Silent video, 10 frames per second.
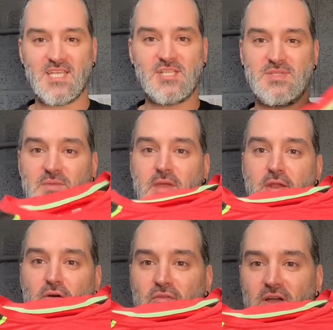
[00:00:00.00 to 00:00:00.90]
she sent me an
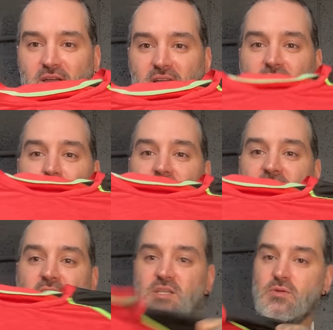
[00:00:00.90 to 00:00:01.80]
offer, bless
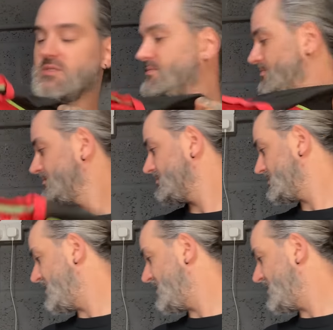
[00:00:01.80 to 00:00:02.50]
her, she was, I